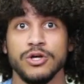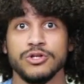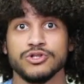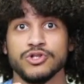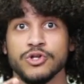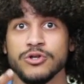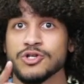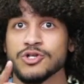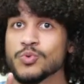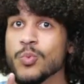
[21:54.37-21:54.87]

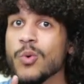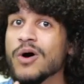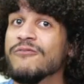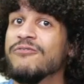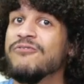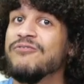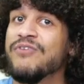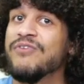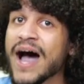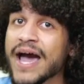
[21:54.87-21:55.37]
So there's one
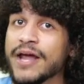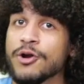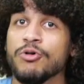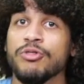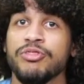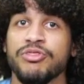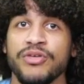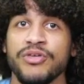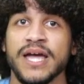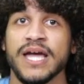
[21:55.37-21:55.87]
final
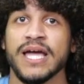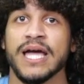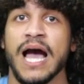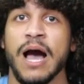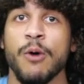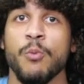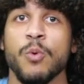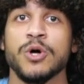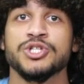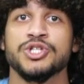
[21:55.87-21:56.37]
thing
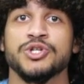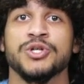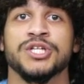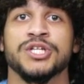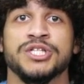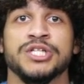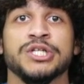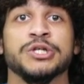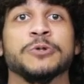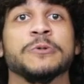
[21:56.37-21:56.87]
I want you to
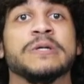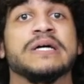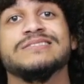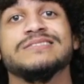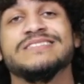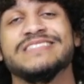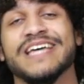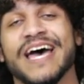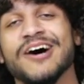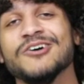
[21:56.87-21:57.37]
do.
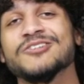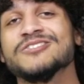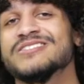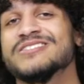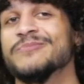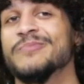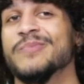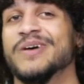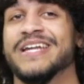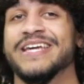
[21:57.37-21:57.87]
Tell
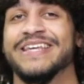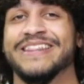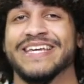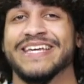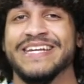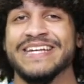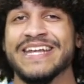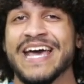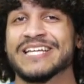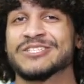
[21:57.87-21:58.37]
somebody the
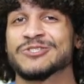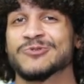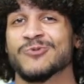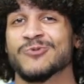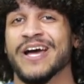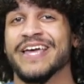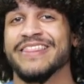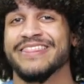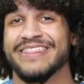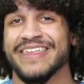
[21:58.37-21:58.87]
next
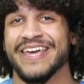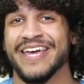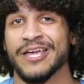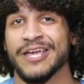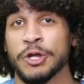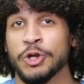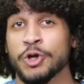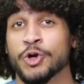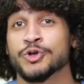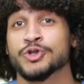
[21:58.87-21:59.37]
right thing
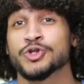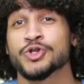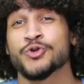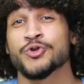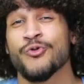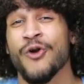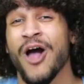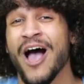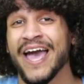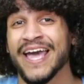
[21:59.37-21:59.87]
you're
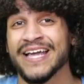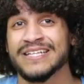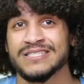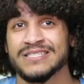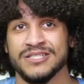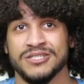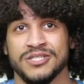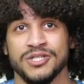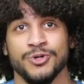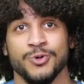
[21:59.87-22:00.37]
trying
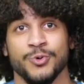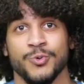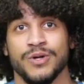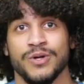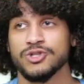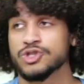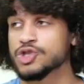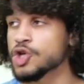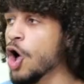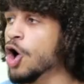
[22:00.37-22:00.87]
to do.
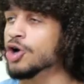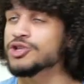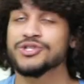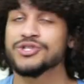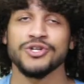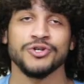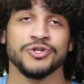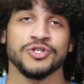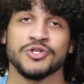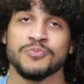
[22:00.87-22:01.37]
Talk
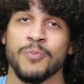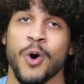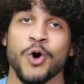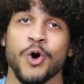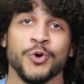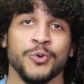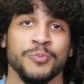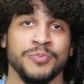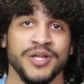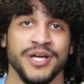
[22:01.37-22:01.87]
to your small
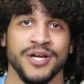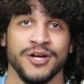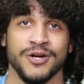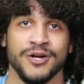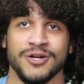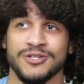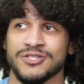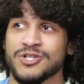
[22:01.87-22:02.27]
group leader.